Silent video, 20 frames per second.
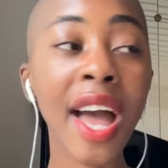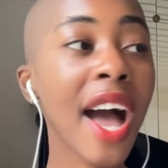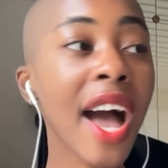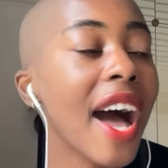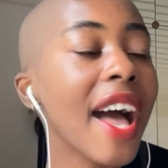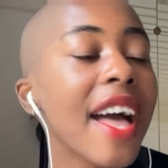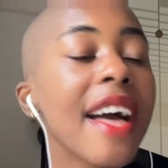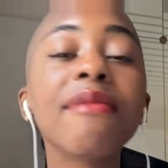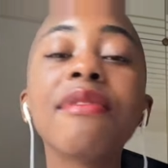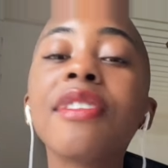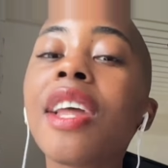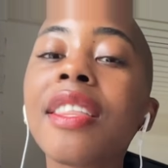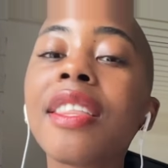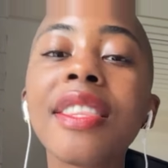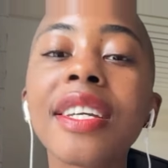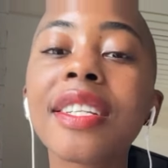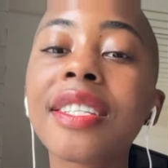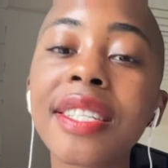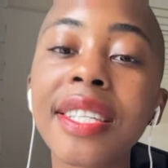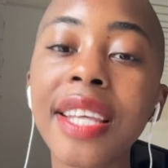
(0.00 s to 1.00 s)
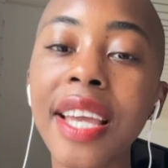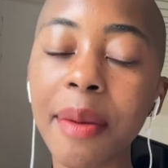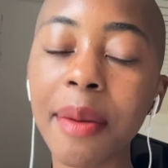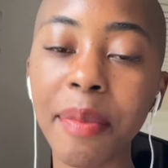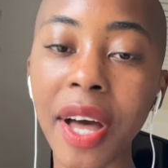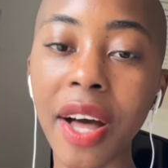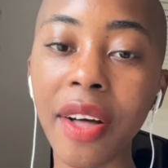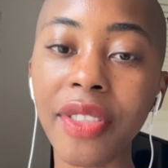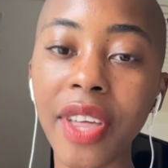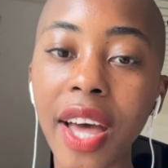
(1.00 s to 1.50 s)
I have nothing to say
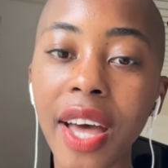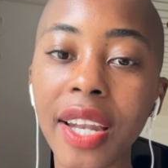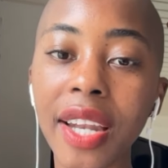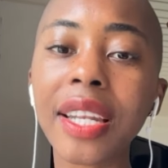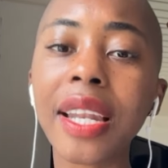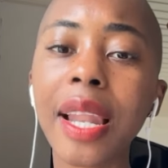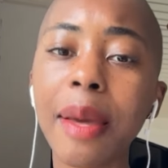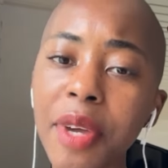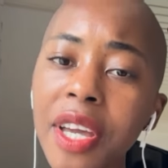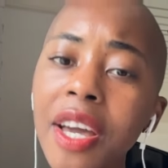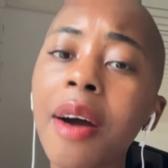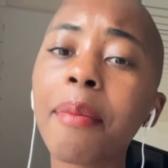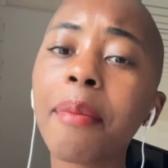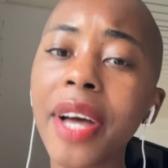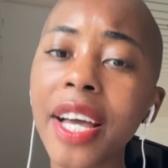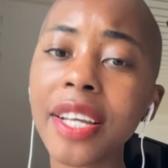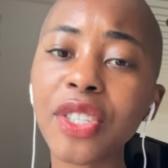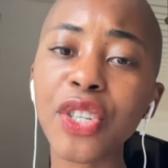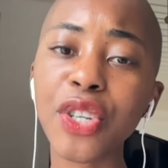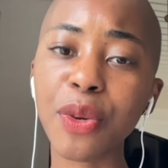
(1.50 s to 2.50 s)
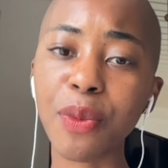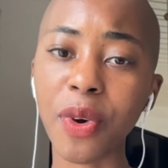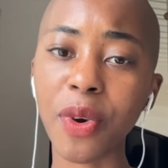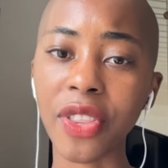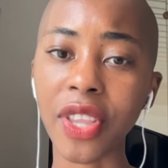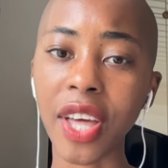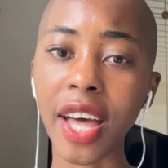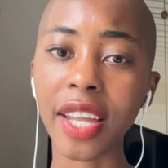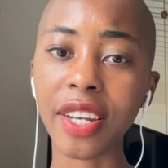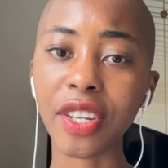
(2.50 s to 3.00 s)
about that. Let me come back to you on
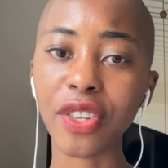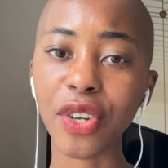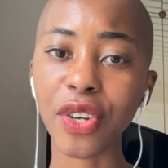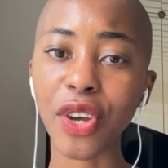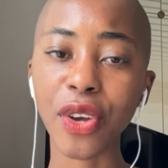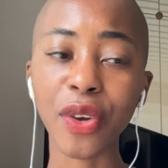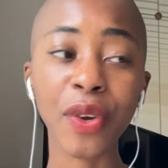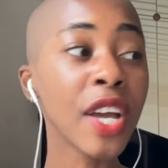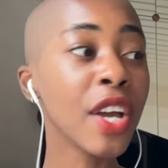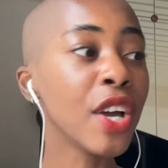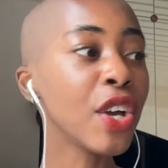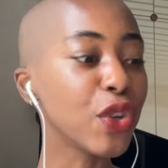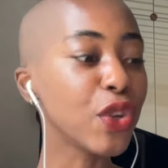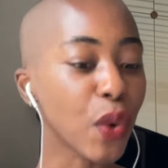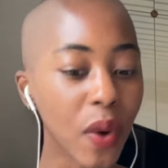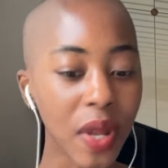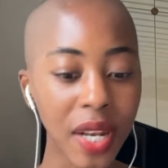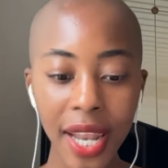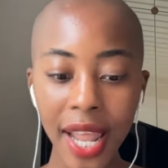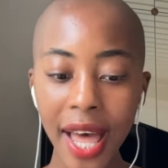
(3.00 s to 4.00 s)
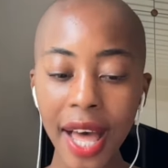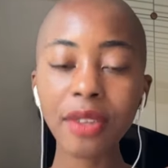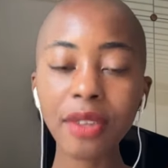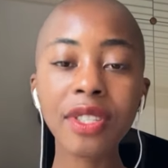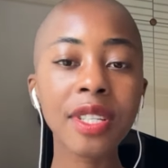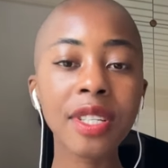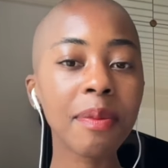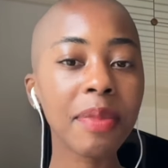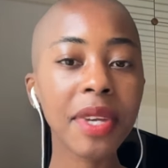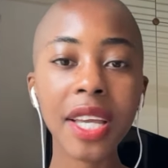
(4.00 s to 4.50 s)
that. You know, you're allowed
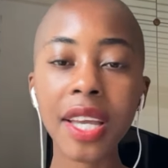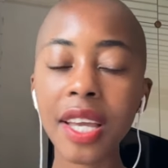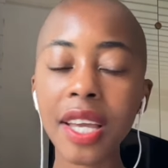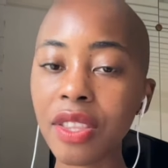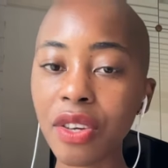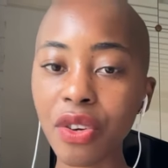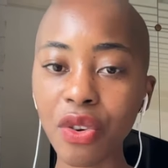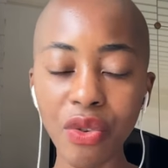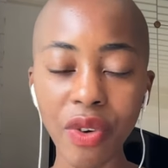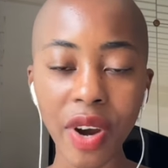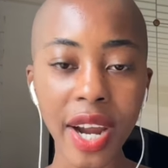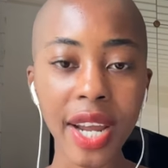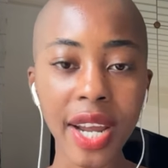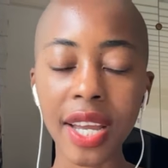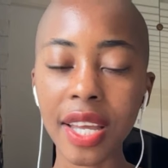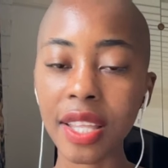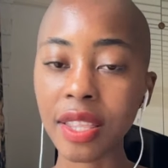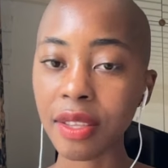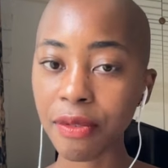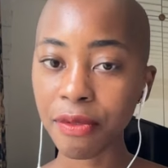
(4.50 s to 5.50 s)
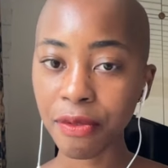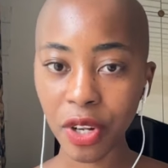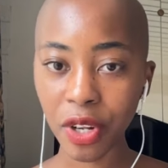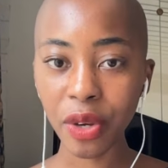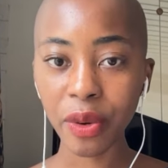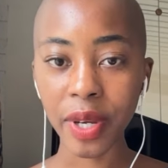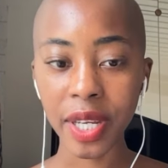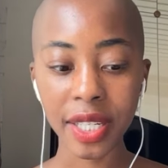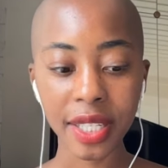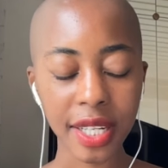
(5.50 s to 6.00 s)
to be in the gray, in the
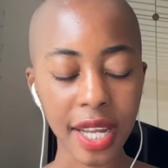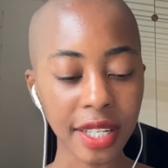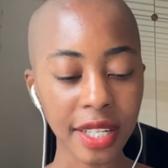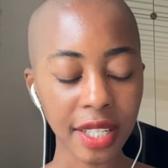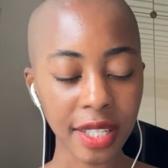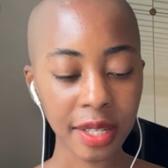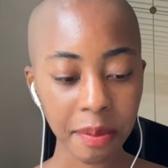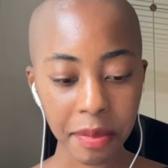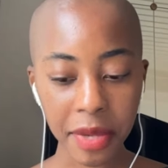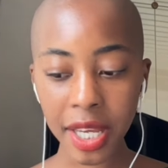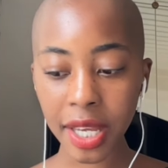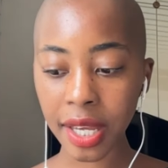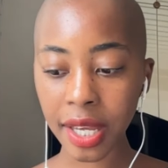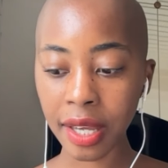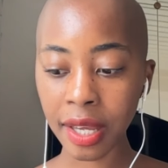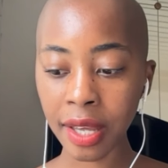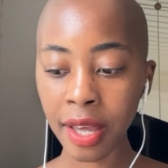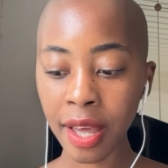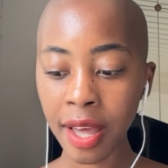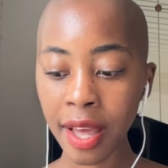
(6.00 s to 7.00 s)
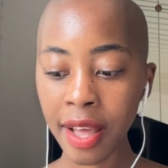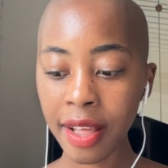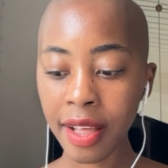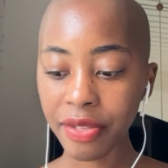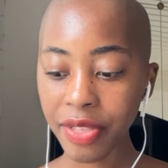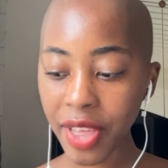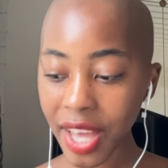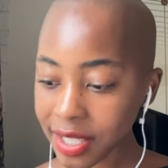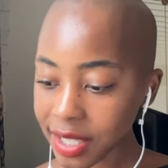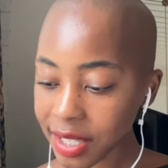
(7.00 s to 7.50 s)
fluid. And to me,
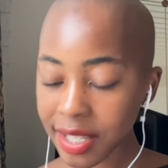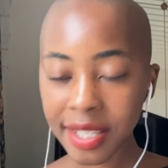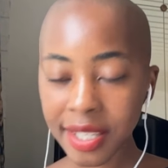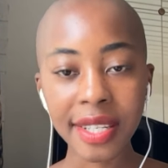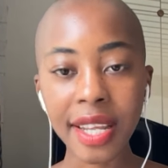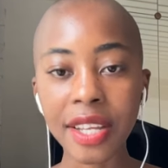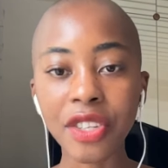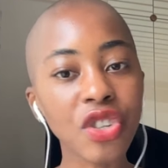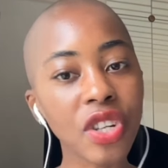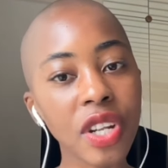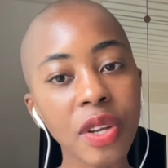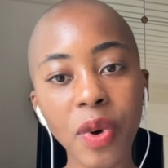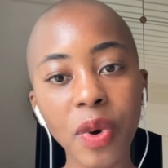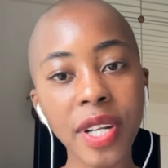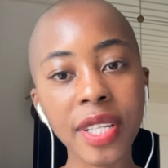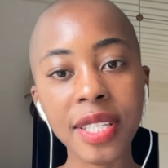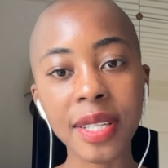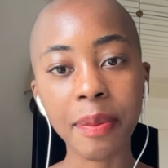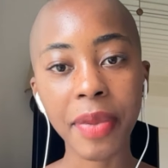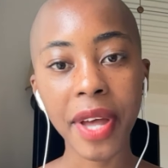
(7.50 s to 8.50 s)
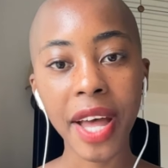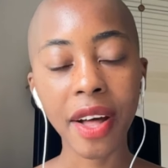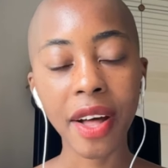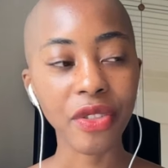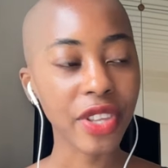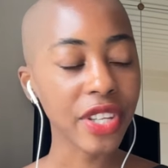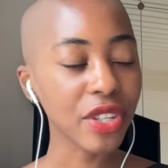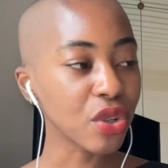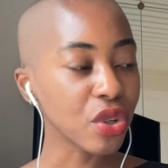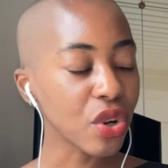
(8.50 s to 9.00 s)
that's essentially what it's about.
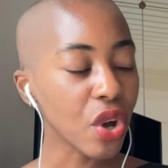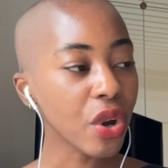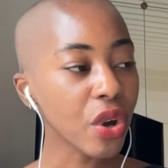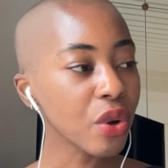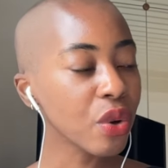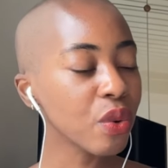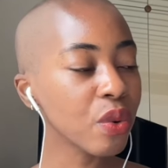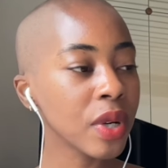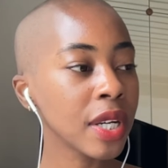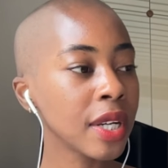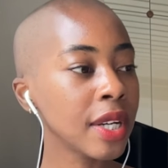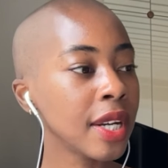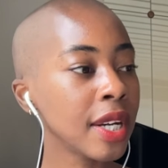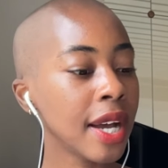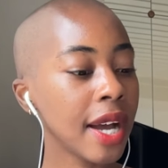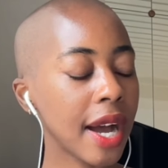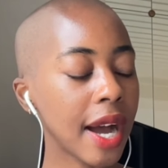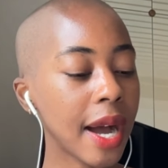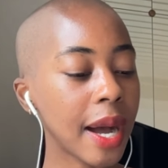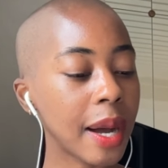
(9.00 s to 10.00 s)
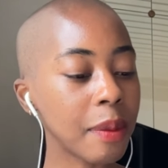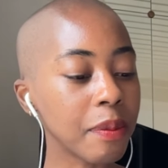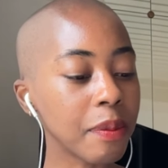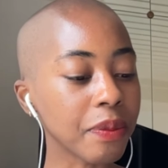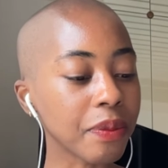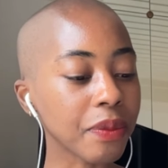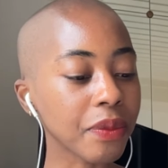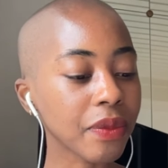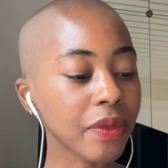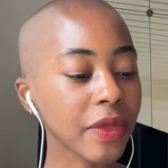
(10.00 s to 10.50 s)
There's no,
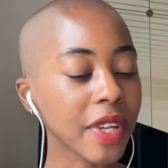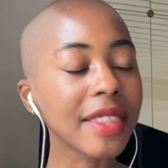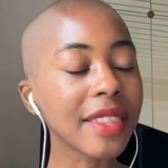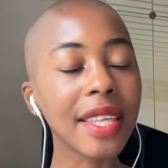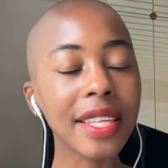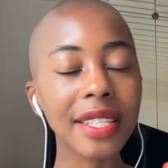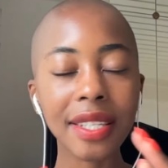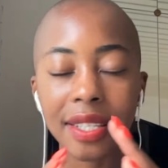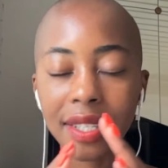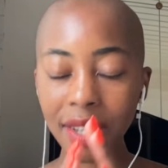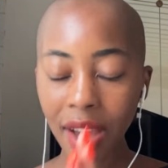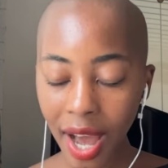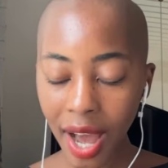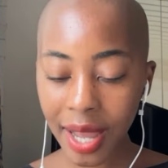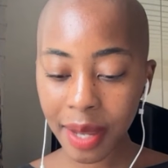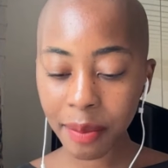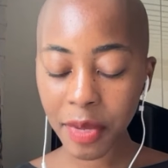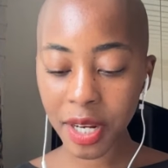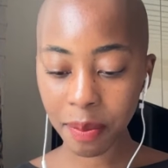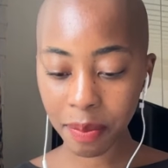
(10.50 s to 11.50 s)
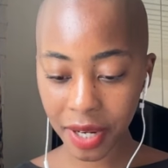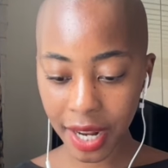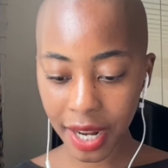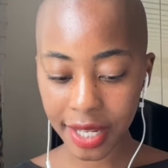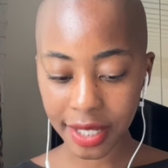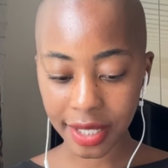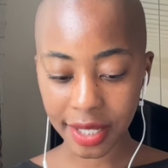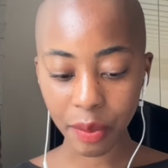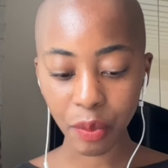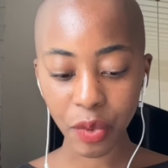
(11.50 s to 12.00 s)
um, there's a time and a
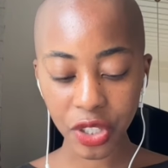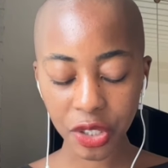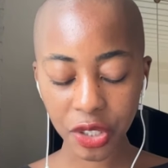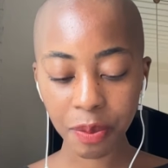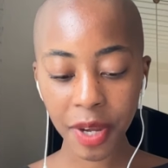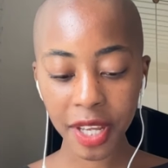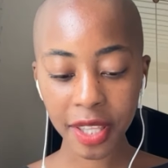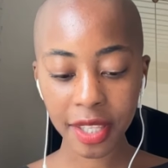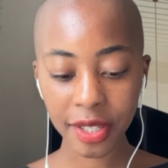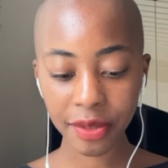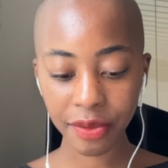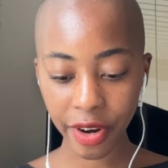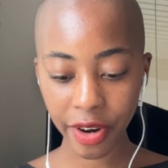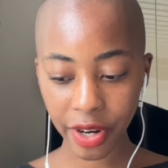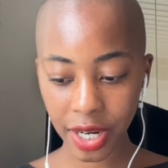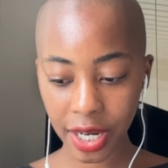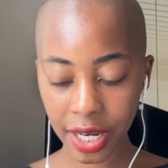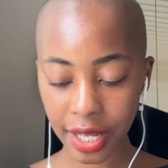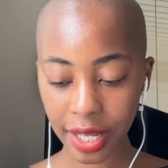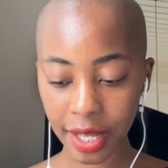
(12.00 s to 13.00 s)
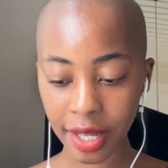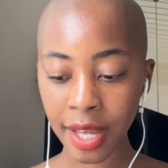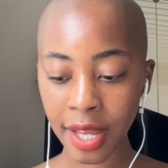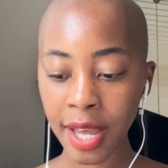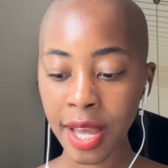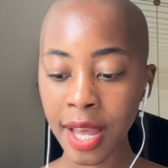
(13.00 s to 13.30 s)
place. I want to make this very clear.